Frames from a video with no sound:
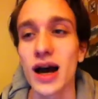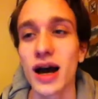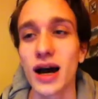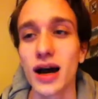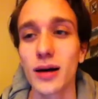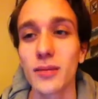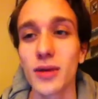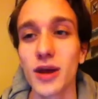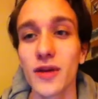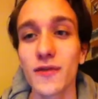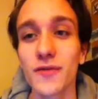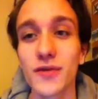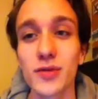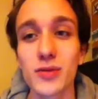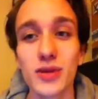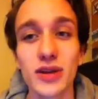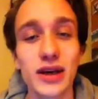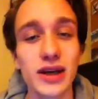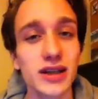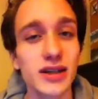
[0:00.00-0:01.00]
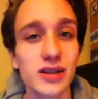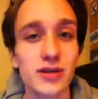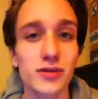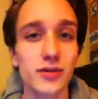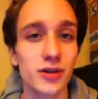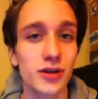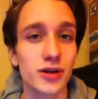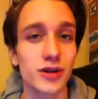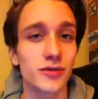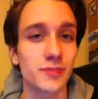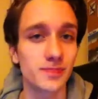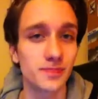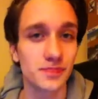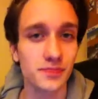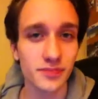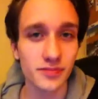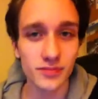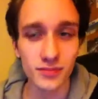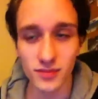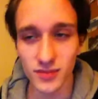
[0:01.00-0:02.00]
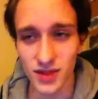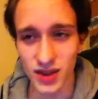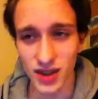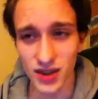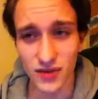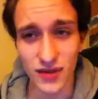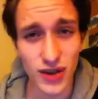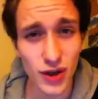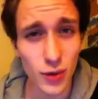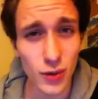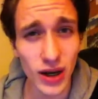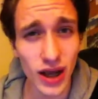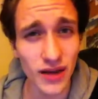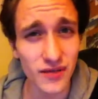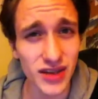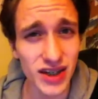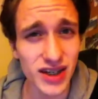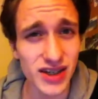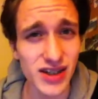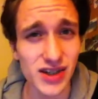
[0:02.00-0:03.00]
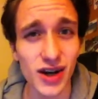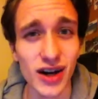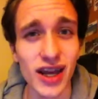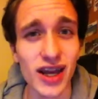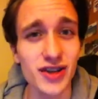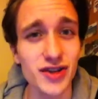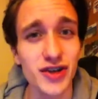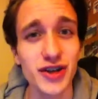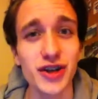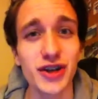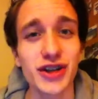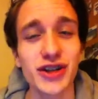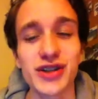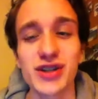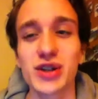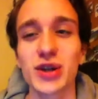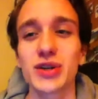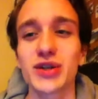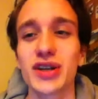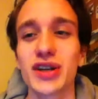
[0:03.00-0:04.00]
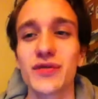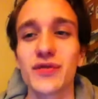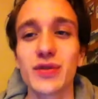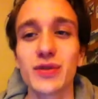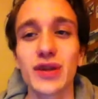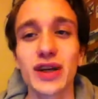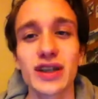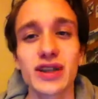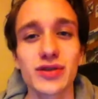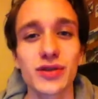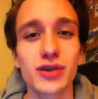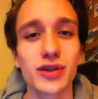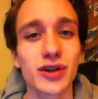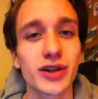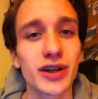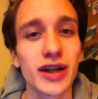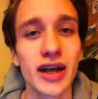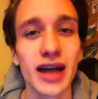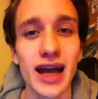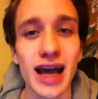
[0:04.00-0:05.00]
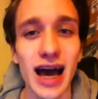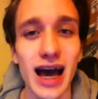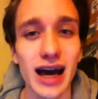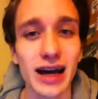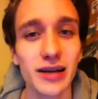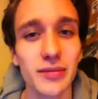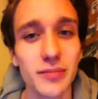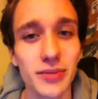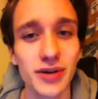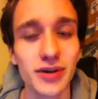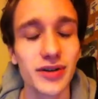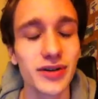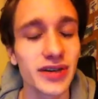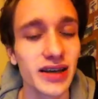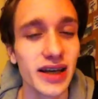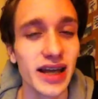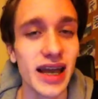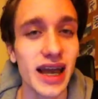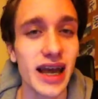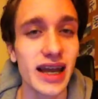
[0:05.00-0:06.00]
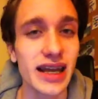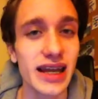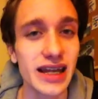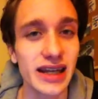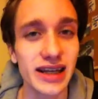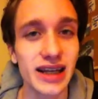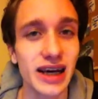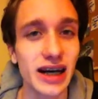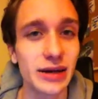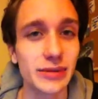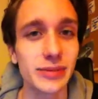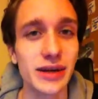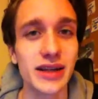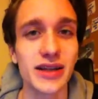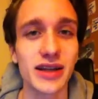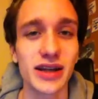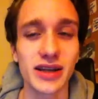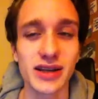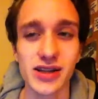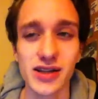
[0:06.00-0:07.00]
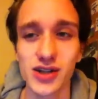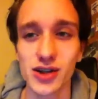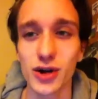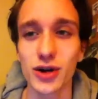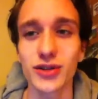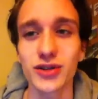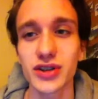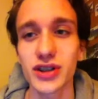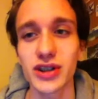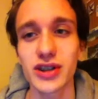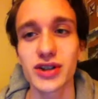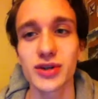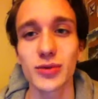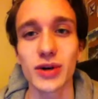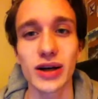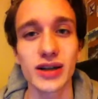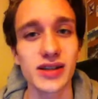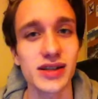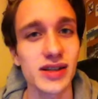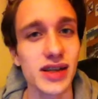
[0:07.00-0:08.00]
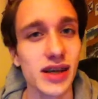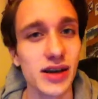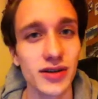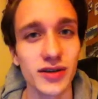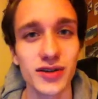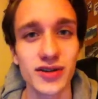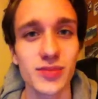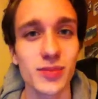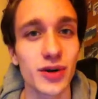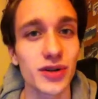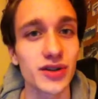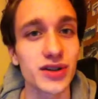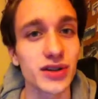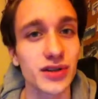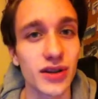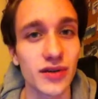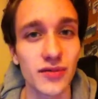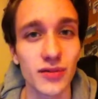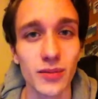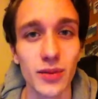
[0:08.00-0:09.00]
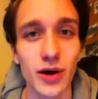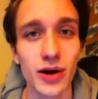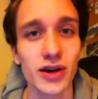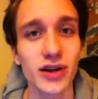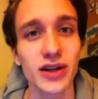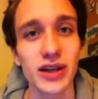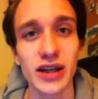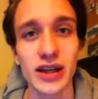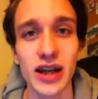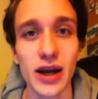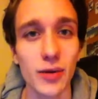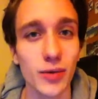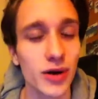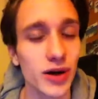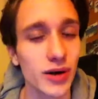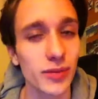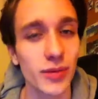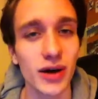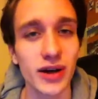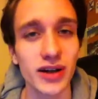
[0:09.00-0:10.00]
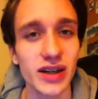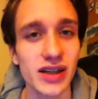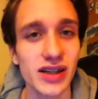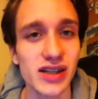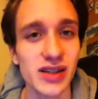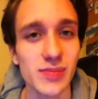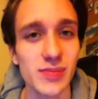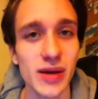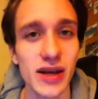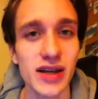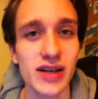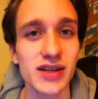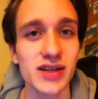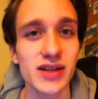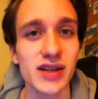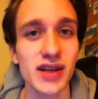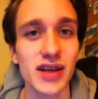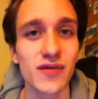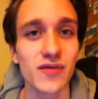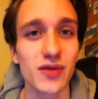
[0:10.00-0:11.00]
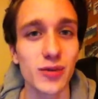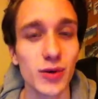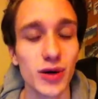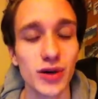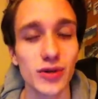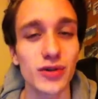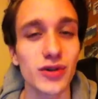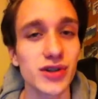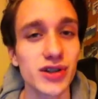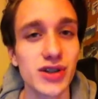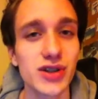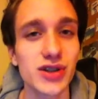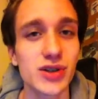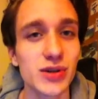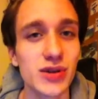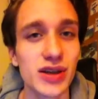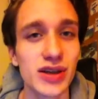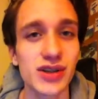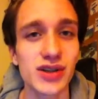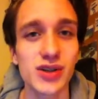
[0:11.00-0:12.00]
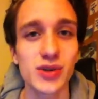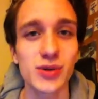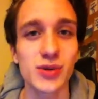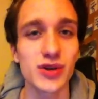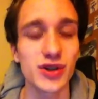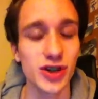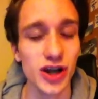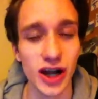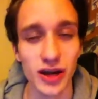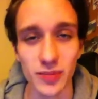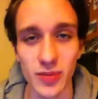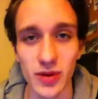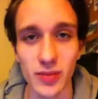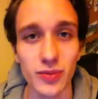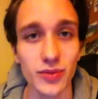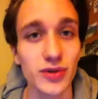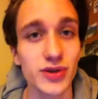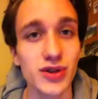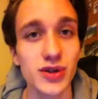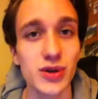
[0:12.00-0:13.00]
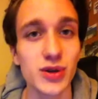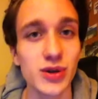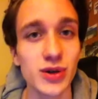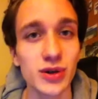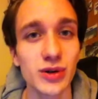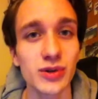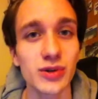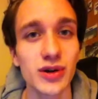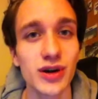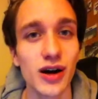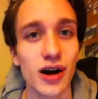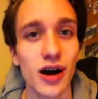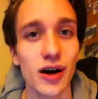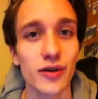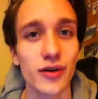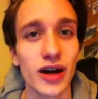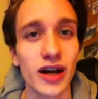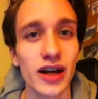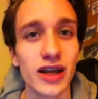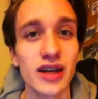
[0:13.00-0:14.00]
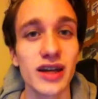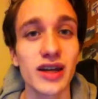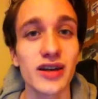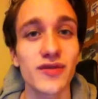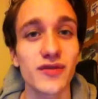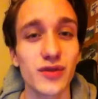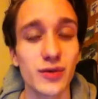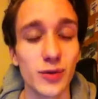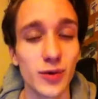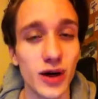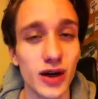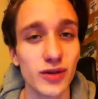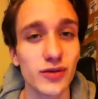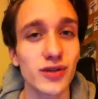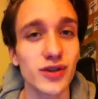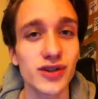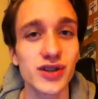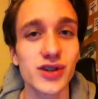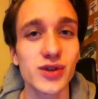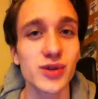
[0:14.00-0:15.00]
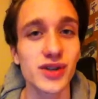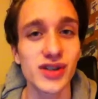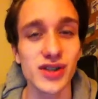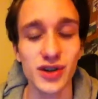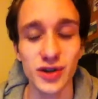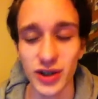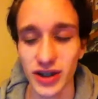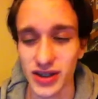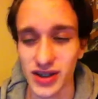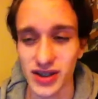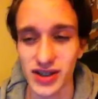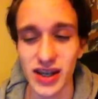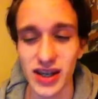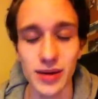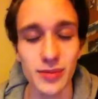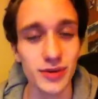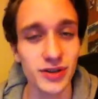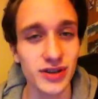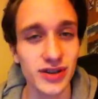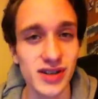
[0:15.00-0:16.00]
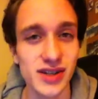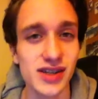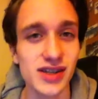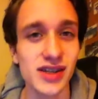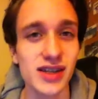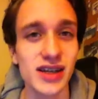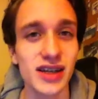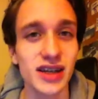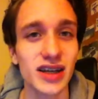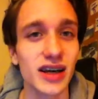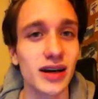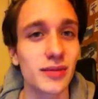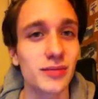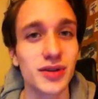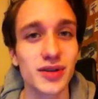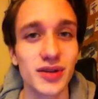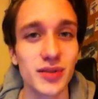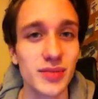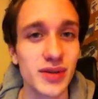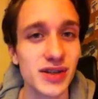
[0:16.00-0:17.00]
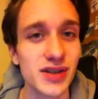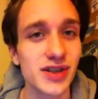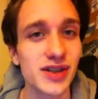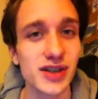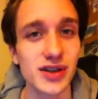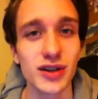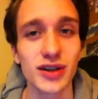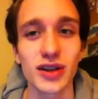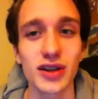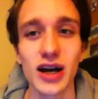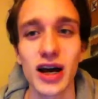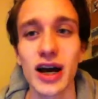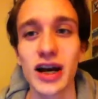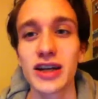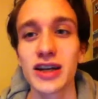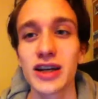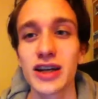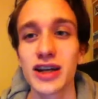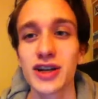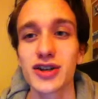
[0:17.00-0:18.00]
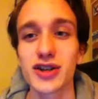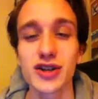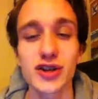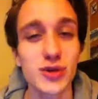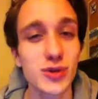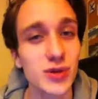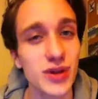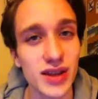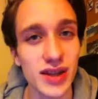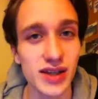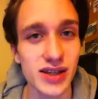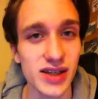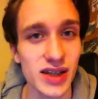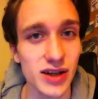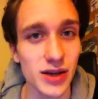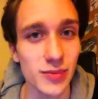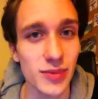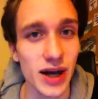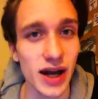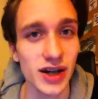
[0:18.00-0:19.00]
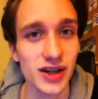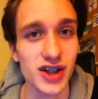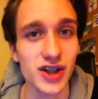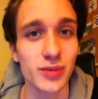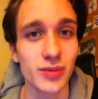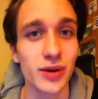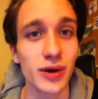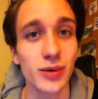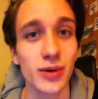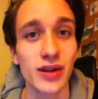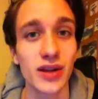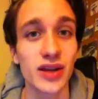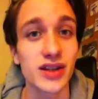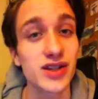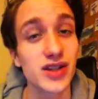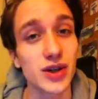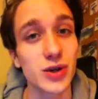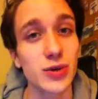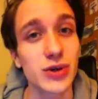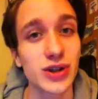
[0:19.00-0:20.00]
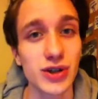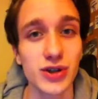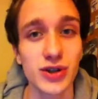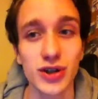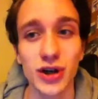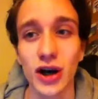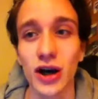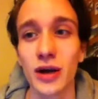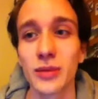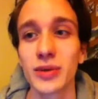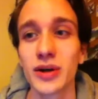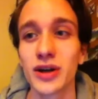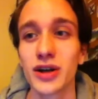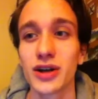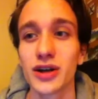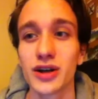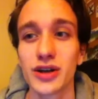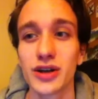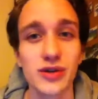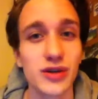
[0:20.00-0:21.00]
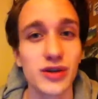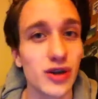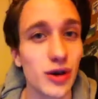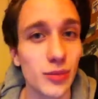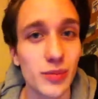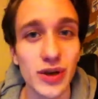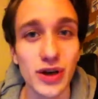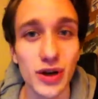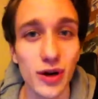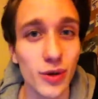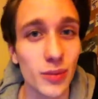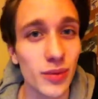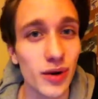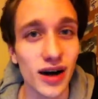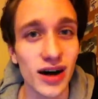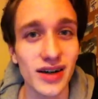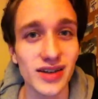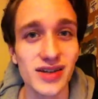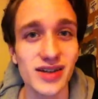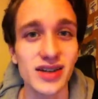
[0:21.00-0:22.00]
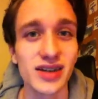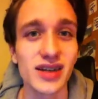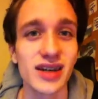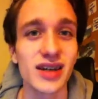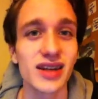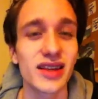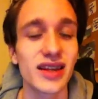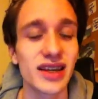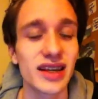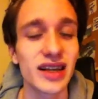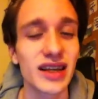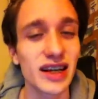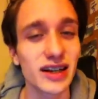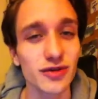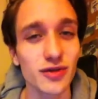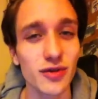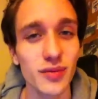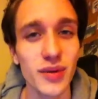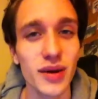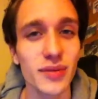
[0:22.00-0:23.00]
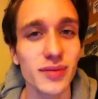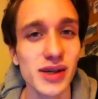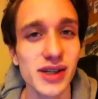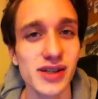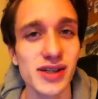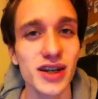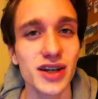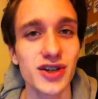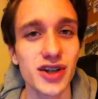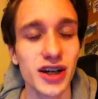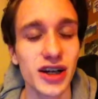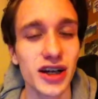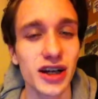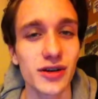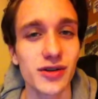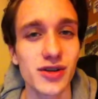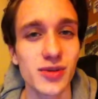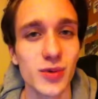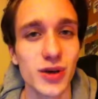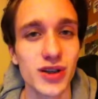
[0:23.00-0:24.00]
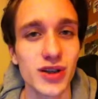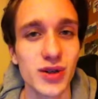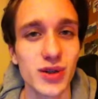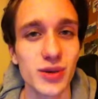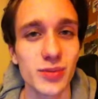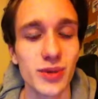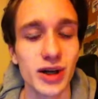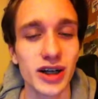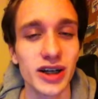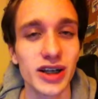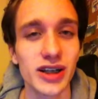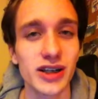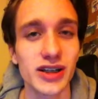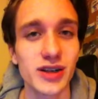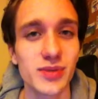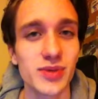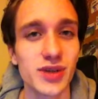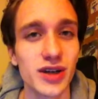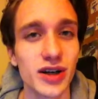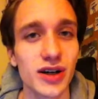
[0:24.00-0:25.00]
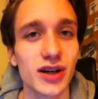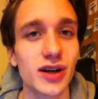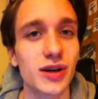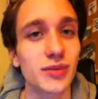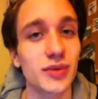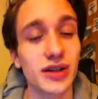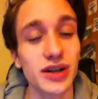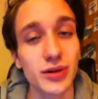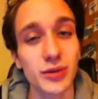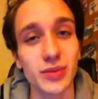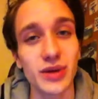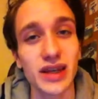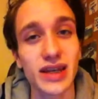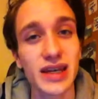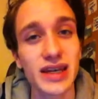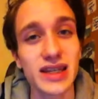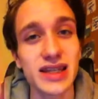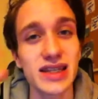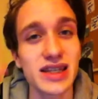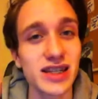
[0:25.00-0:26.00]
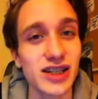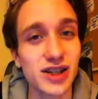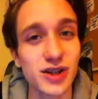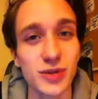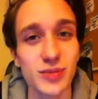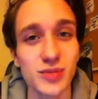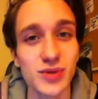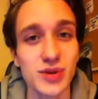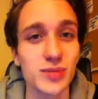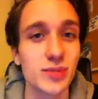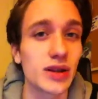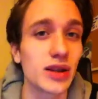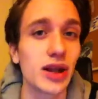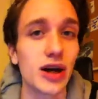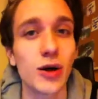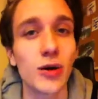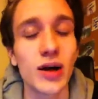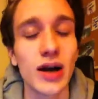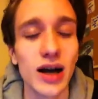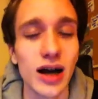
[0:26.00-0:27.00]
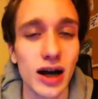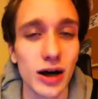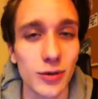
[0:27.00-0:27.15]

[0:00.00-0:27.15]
Um, if you would like to learn, even though what I've done is not engineering consulting, if you'd like to learn how to build an income in the consulting, direct sales, multi-level marketing, network marketing space, if you want to learn to do this to attract people to you, all right, if you want to learn to do this to create a stable, consistent income, build a business online, to do the things that you're passionate about, whether that's to quit your job, you know, be your own boss, then connect with me on my site. Check it out. It's 123marketingtips.com. The link will be in the description below.